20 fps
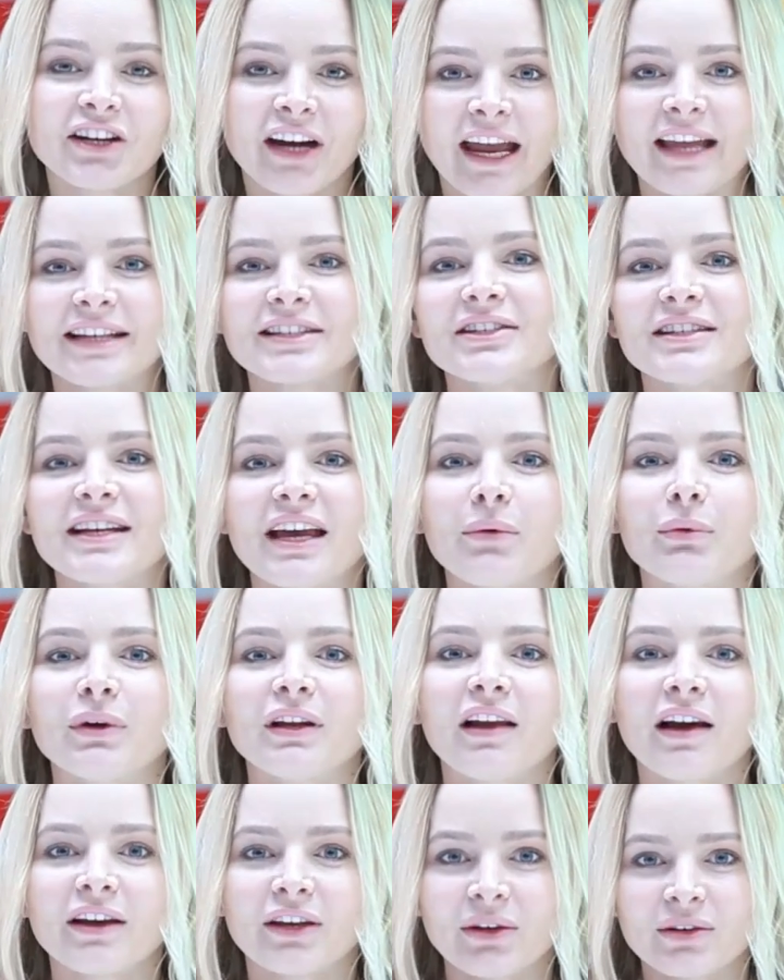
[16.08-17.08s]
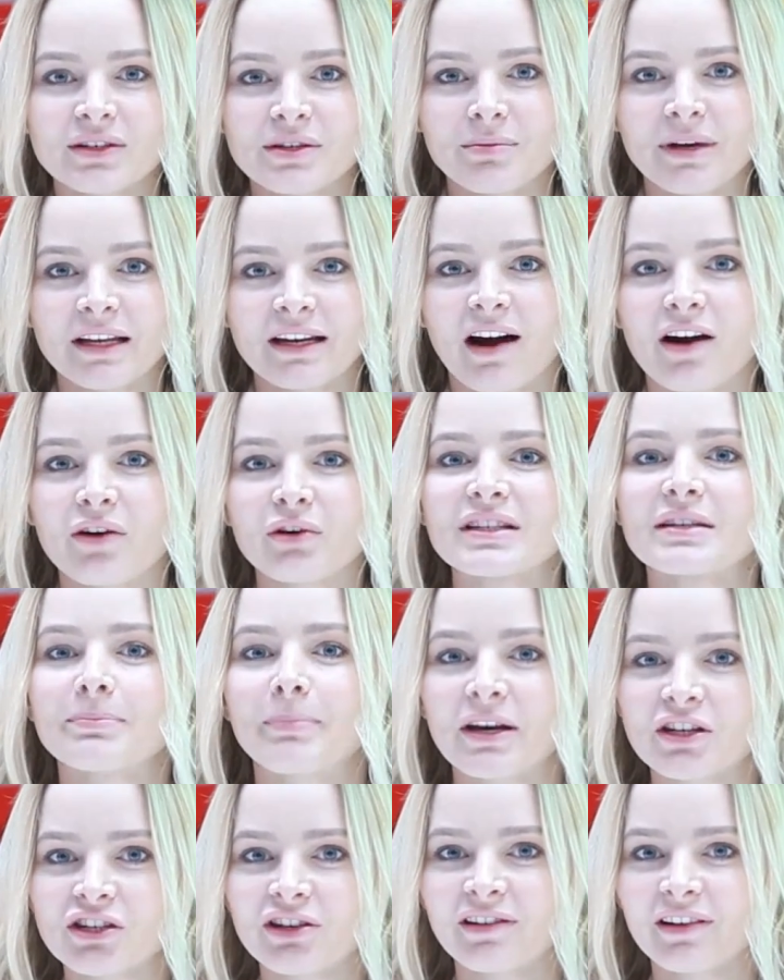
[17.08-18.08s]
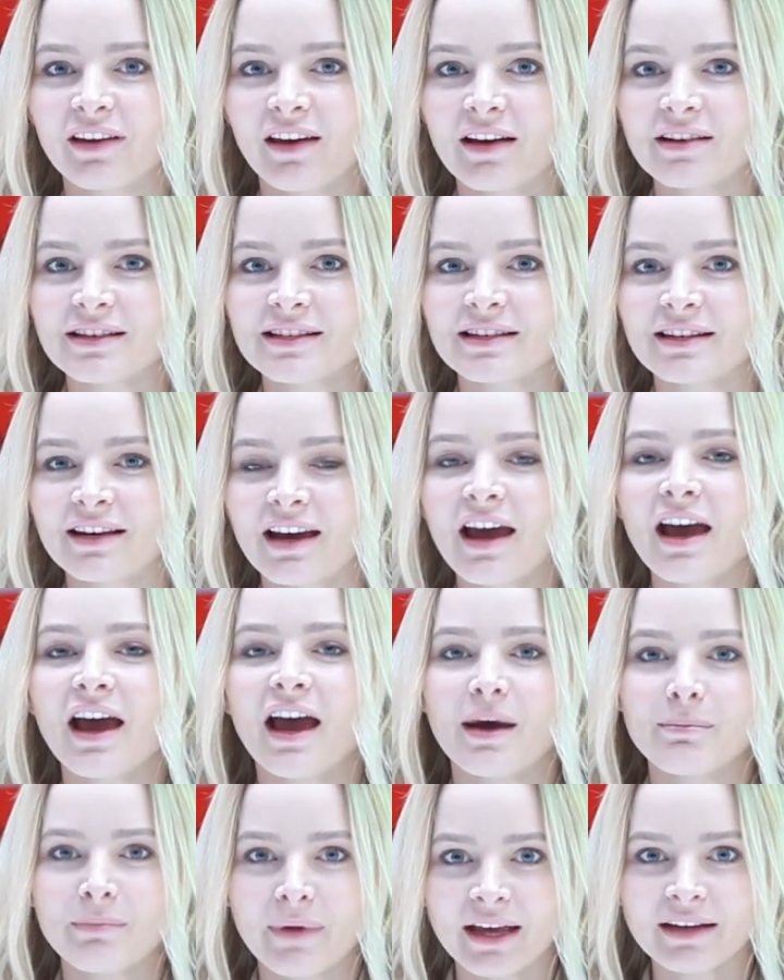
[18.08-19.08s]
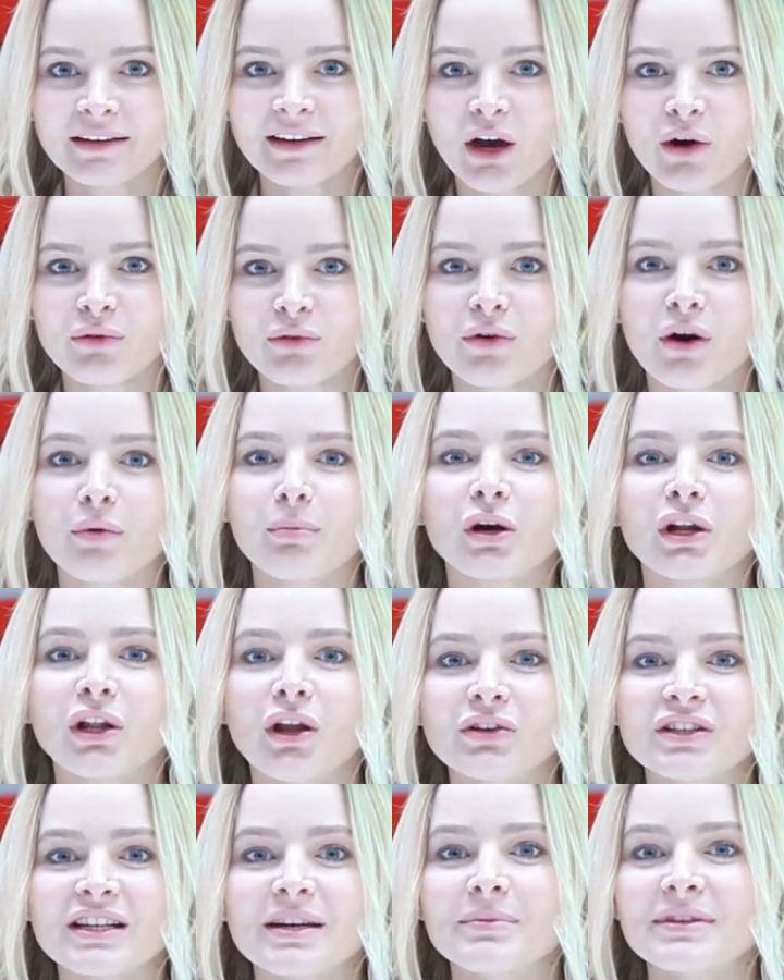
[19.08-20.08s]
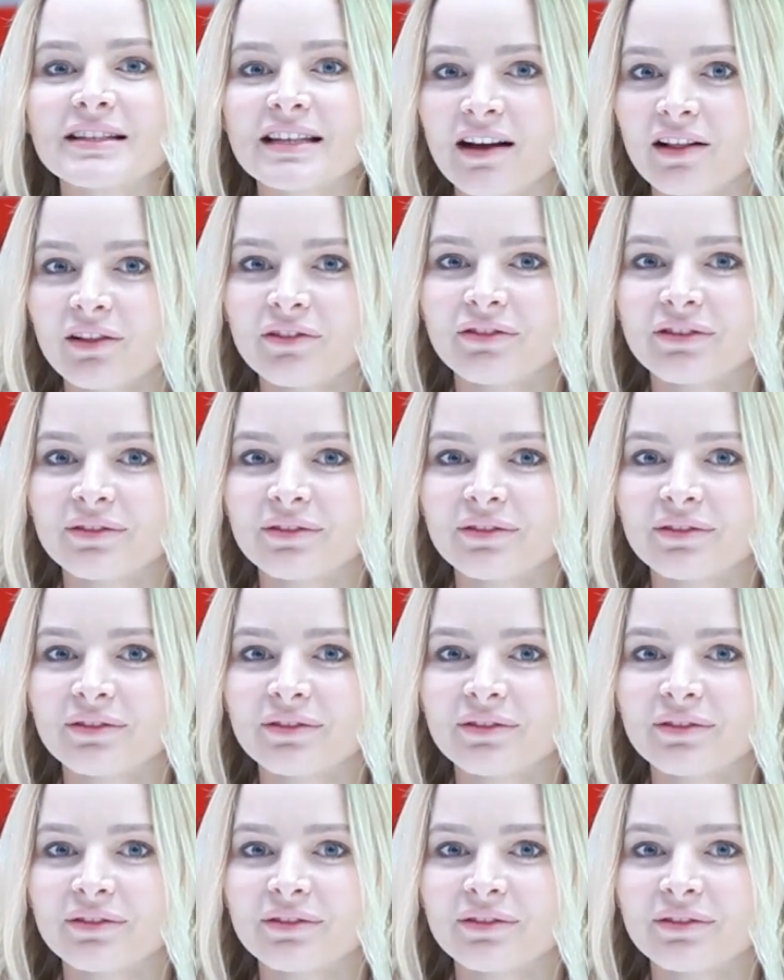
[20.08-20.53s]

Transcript: and today we'd like you to meet our special guest, a man who robo-cloned himself.